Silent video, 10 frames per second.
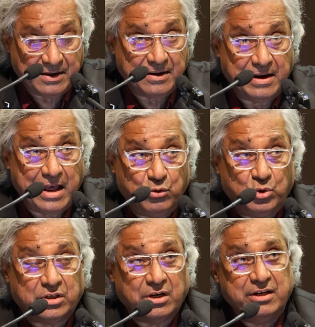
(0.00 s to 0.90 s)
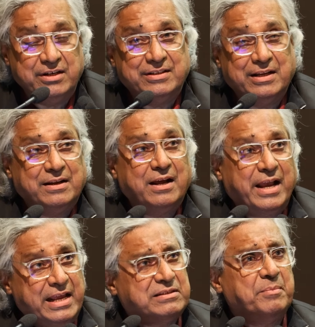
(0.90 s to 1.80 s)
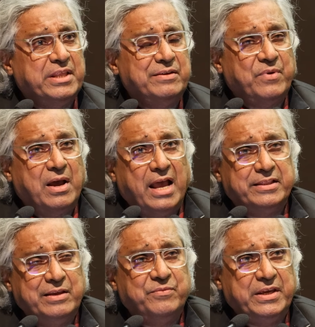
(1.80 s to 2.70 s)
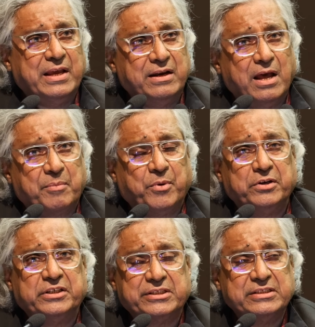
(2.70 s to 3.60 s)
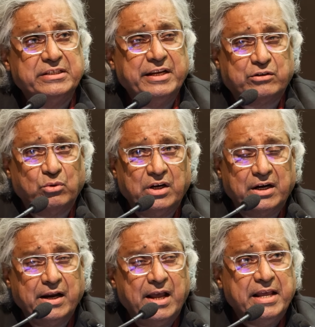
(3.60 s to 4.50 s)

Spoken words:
Nehru turned again something I think we and our politicians need to learn.